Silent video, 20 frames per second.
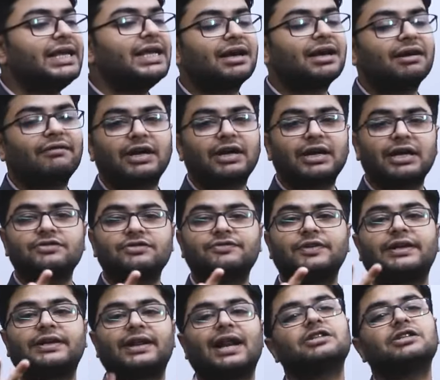e-governance
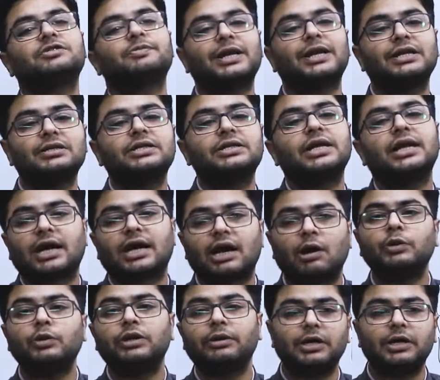with transparency and
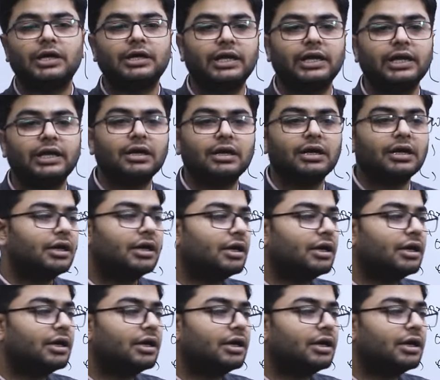accountability?